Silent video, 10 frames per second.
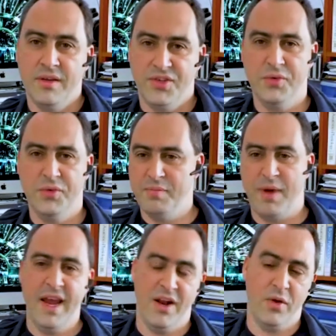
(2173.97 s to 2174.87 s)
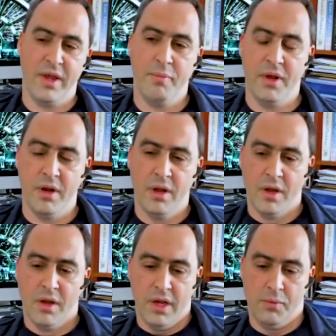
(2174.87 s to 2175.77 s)
She was in pain and all that, but
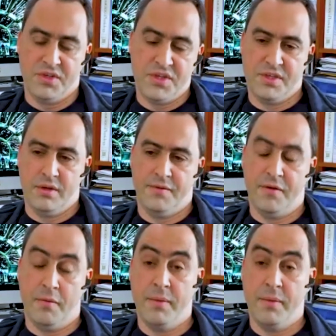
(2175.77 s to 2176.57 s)
it was just, for